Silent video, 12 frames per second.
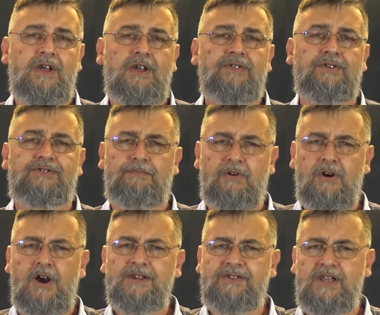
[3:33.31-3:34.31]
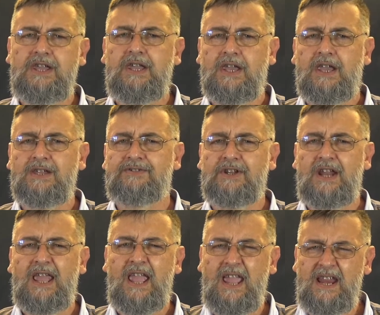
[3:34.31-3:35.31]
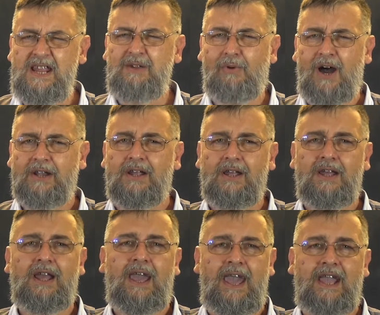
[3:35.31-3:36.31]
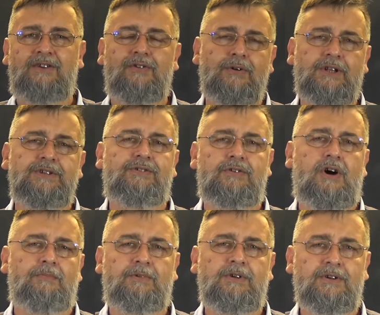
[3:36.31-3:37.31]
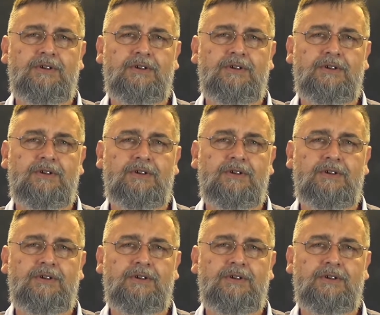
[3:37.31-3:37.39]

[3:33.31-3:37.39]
The surprise here is that anyone actually stopped.